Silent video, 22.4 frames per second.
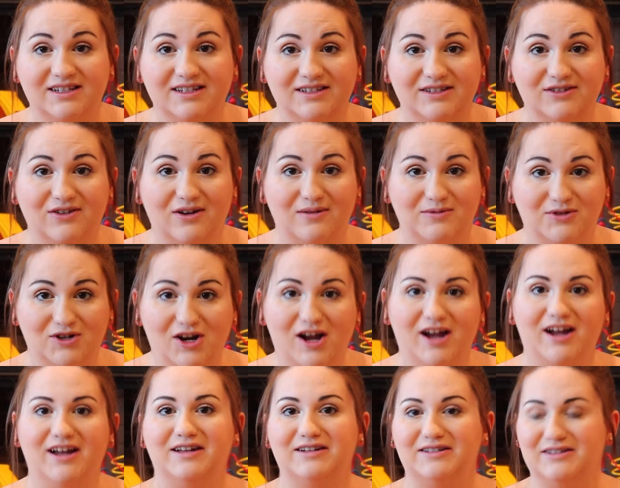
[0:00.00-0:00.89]
And so I'm
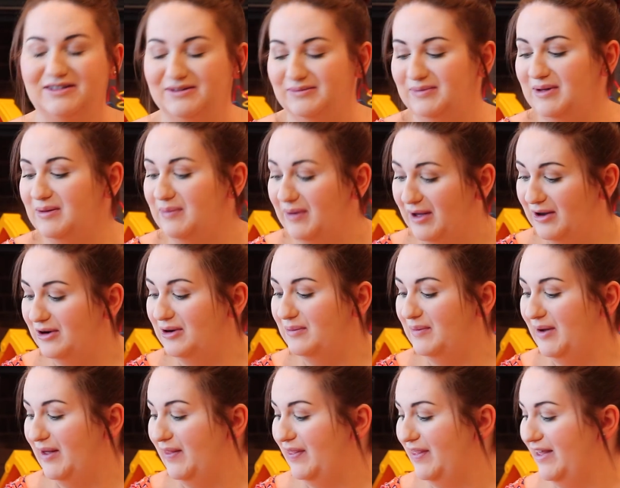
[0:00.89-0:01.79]
trying to be better
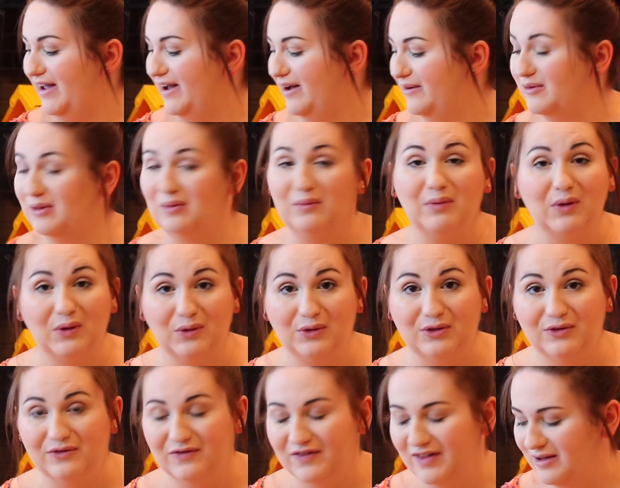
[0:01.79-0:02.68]
about that with
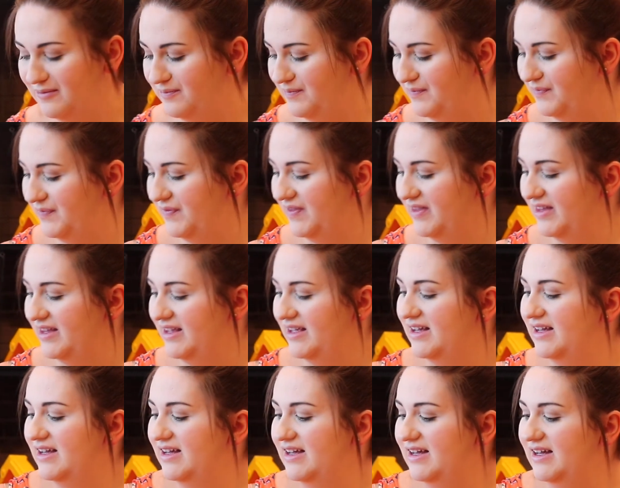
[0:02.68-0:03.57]
both of them.
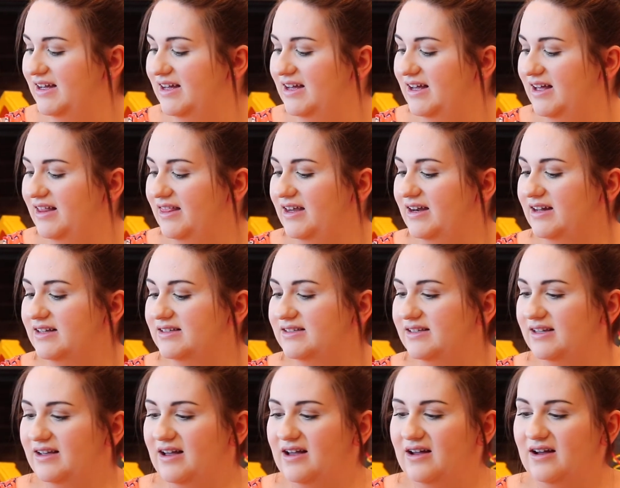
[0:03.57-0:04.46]
The next
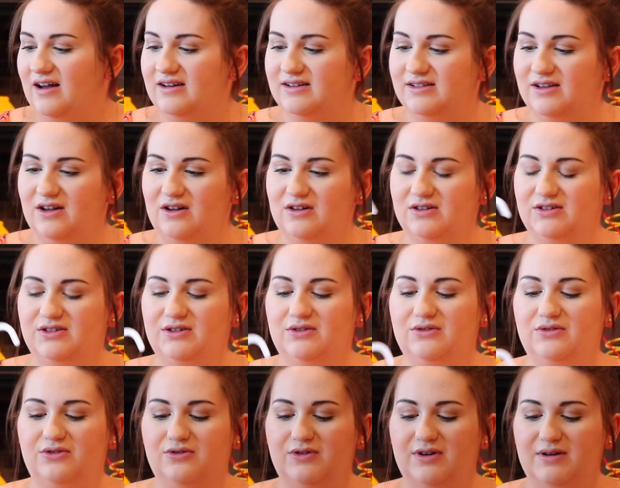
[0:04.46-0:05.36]
thing I got is
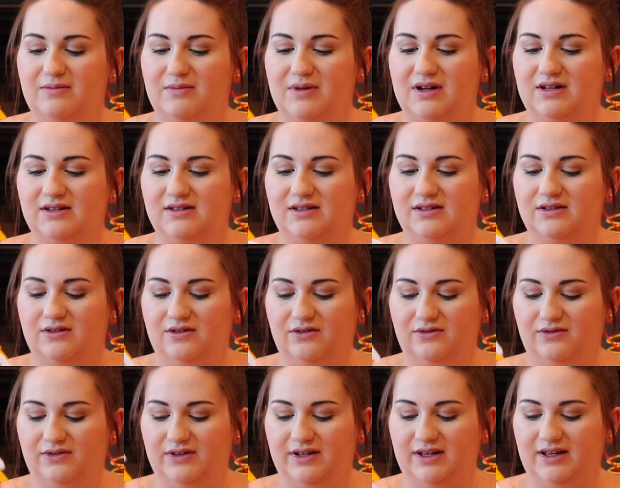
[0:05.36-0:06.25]
also 3 months. So
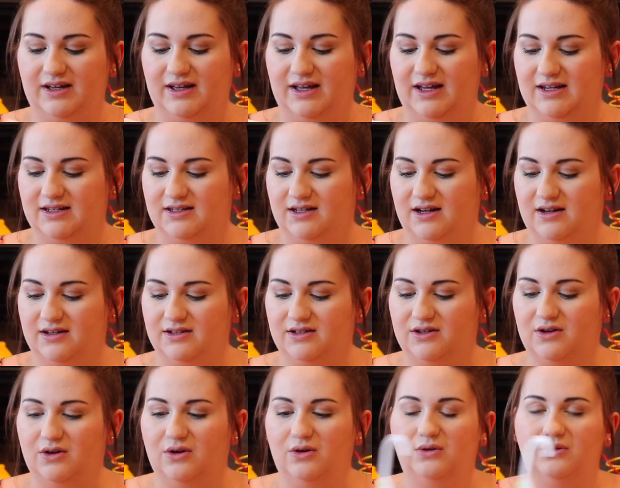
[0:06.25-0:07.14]
hopefully, again, it's not as
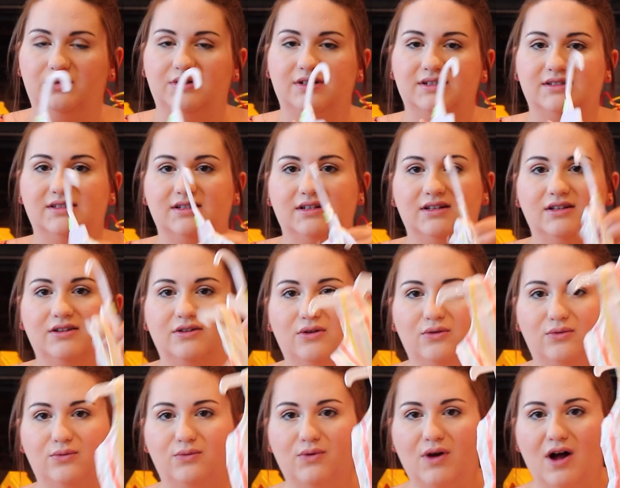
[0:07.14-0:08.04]
cold. It's a
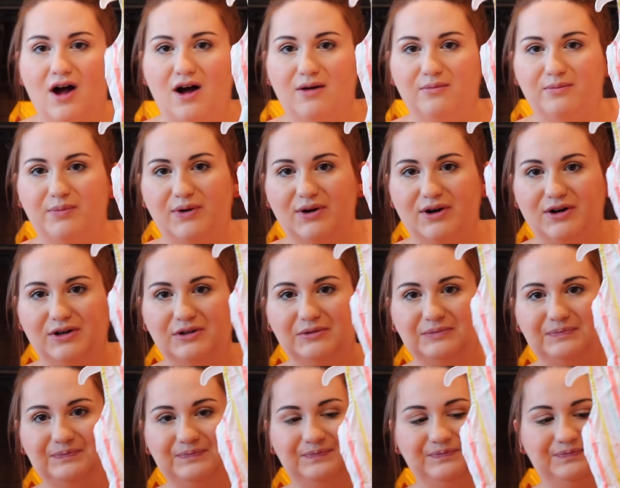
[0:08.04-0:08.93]
little romper.